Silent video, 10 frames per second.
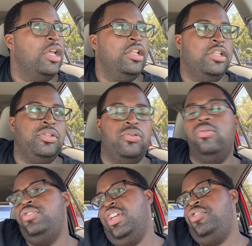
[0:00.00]
The school
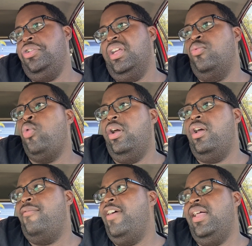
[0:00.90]
district in
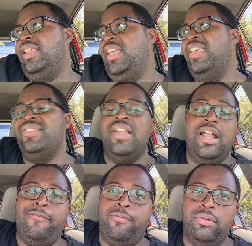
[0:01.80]
Walnut Valley is not
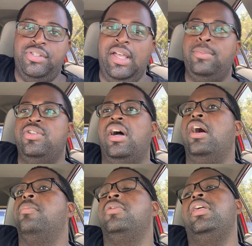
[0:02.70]
a full-time
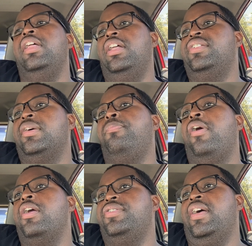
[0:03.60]
job. It is a
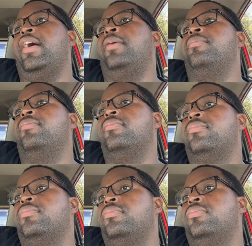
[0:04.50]
part-time
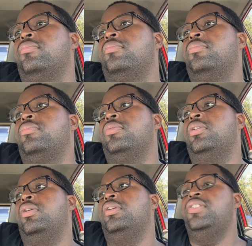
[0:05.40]

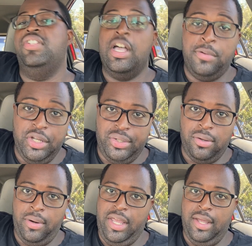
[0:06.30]

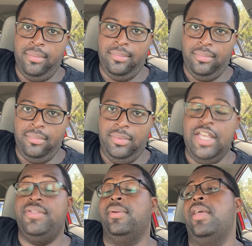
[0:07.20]
sub-custodian.
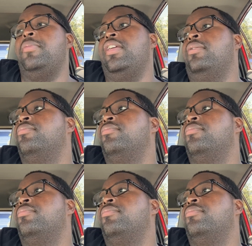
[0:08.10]
That's what I mean.